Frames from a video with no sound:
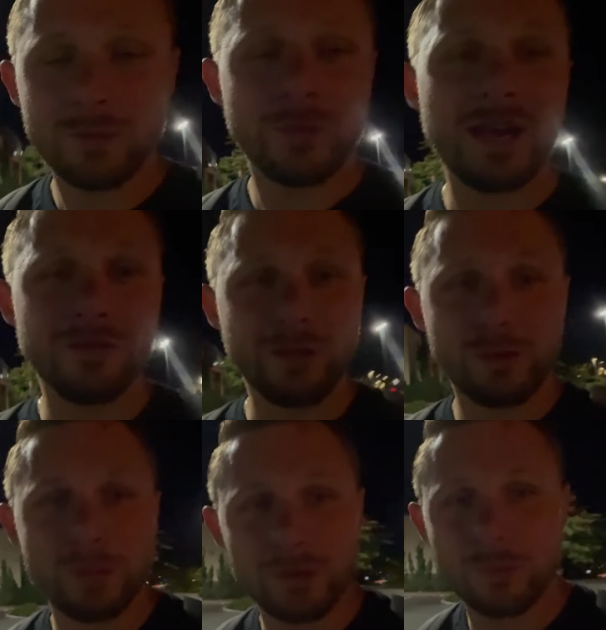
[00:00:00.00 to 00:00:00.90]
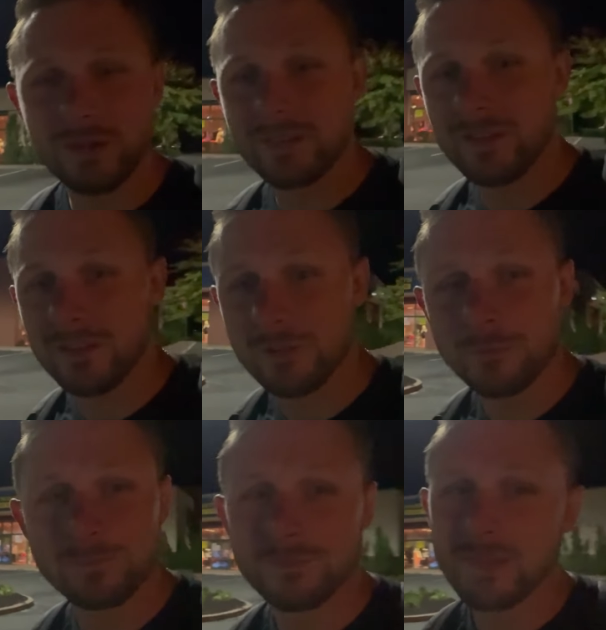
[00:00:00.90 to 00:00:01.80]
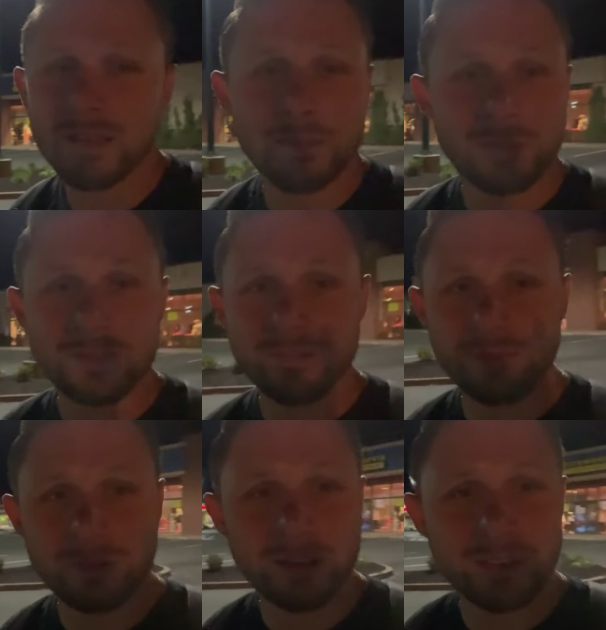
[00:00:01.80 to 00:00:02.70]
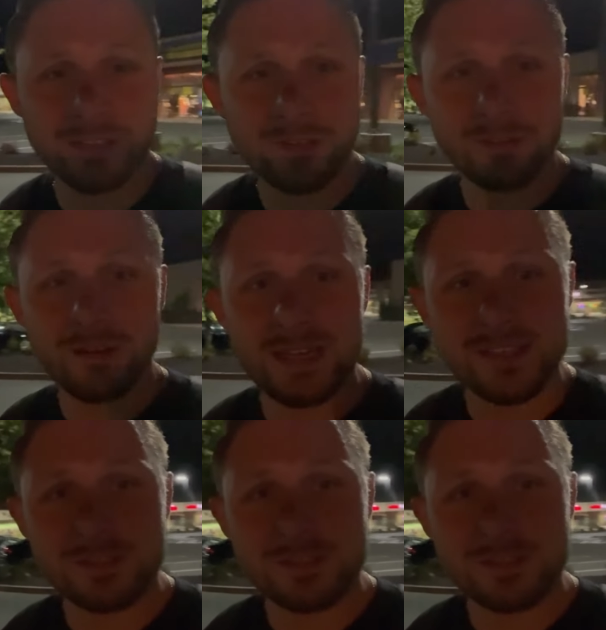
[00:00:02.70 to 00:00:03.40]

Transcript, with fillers: We have a little bit of work to do, but it's a fucking great